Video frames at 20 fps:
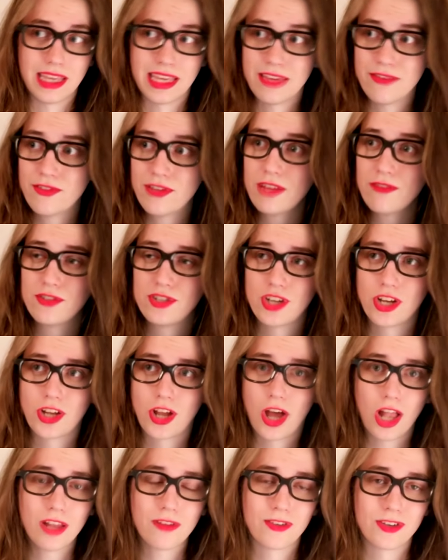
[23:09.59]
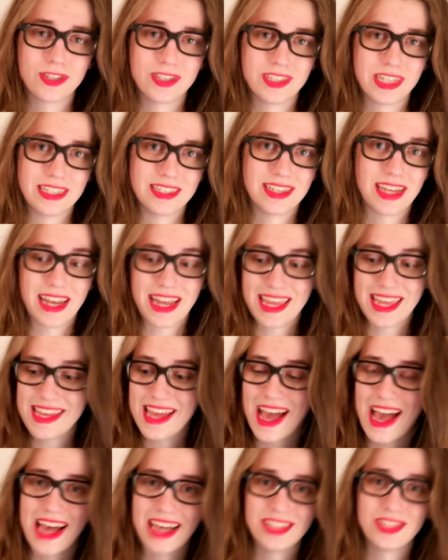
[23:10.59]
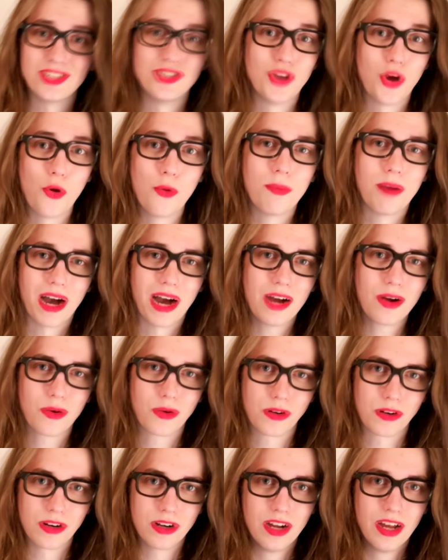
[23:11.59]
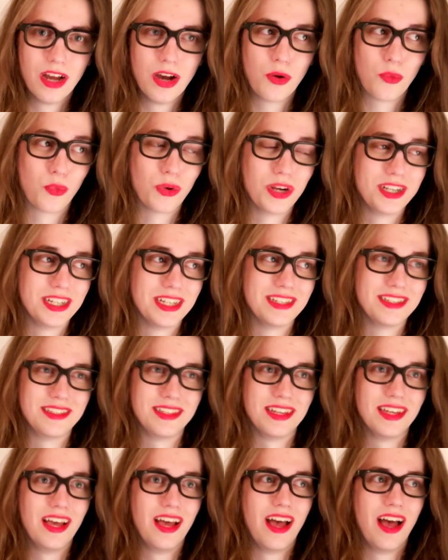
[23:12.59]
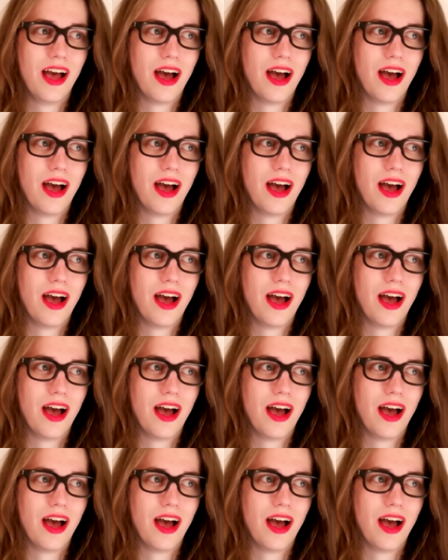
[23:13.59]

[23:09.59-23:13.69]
Even if John Oliver says that he has no power, which is